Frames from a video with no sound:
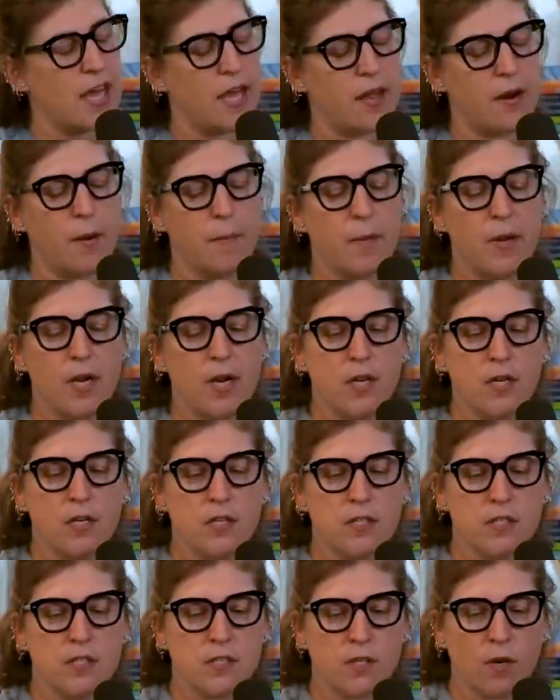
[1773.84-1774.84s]
that. Um,
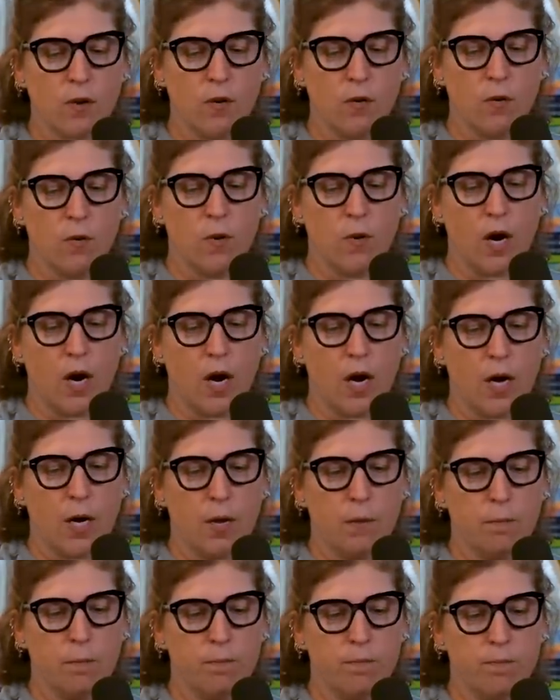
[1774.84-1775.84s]
so
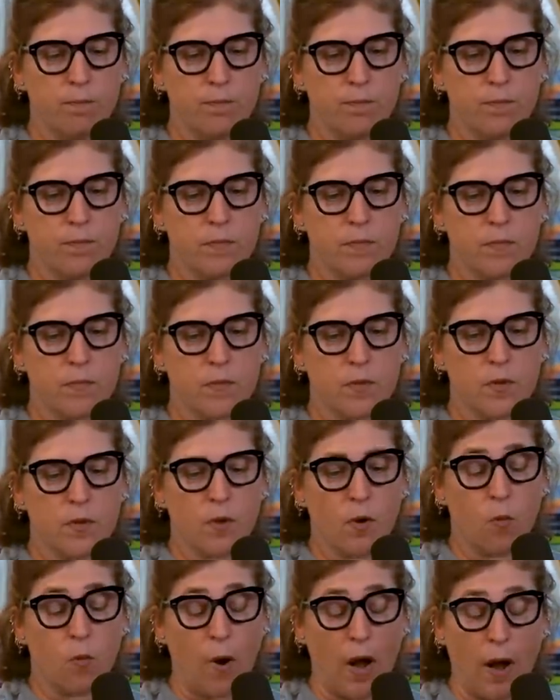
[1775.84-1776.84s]
um,
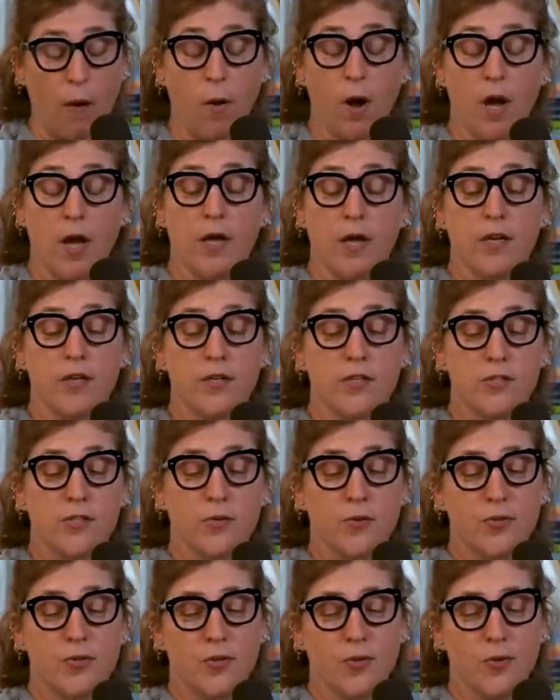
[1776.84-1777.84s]
wow.
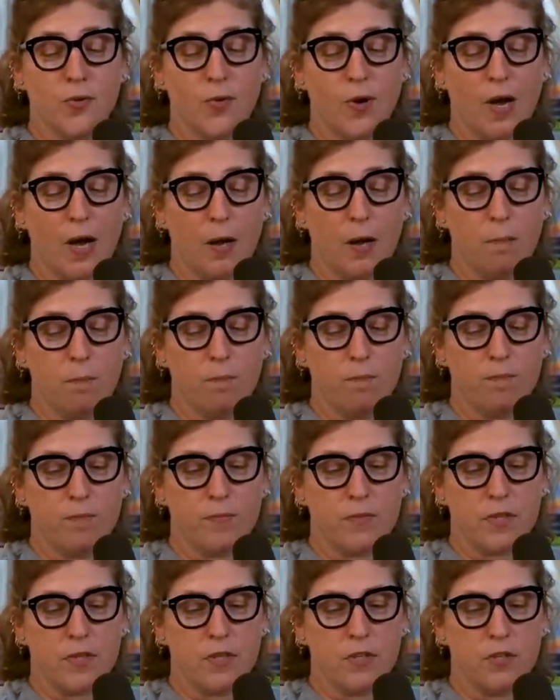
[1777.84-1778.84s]
So you
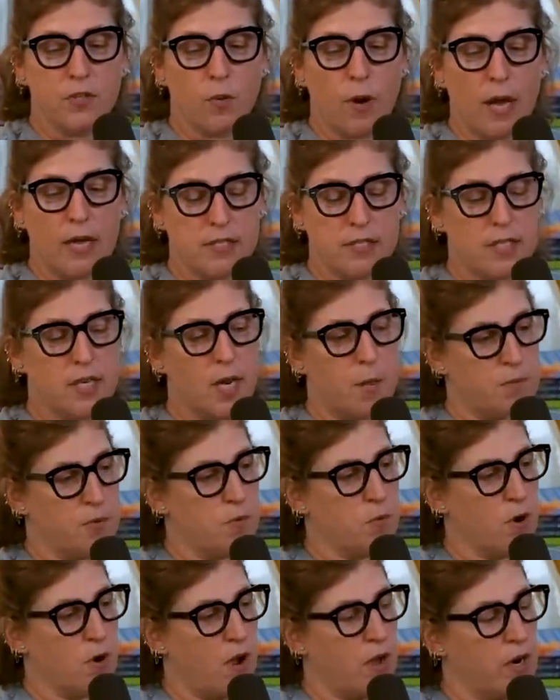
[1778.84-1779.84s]
um you ended up
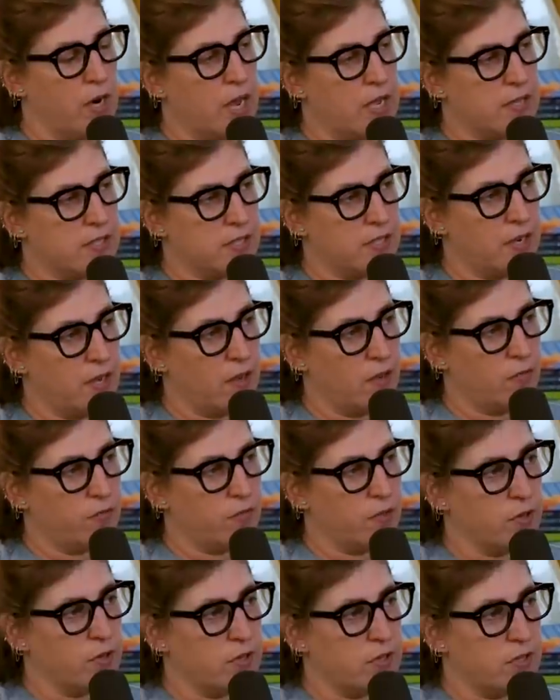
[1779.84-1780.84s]
you were on SNL
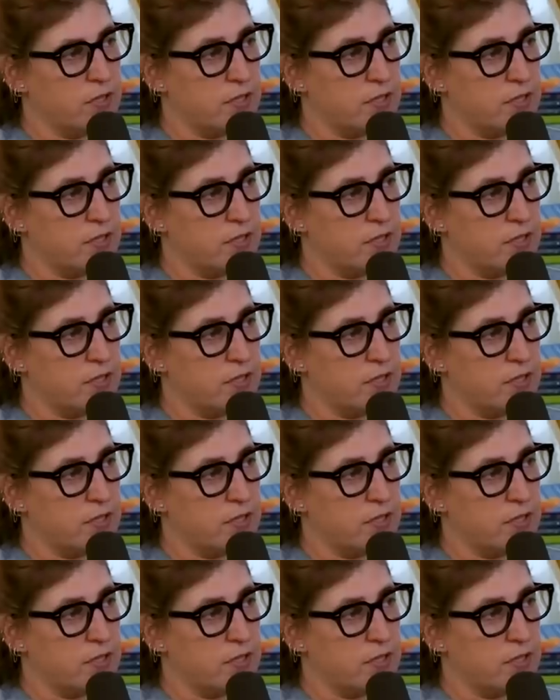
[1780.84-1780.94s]
for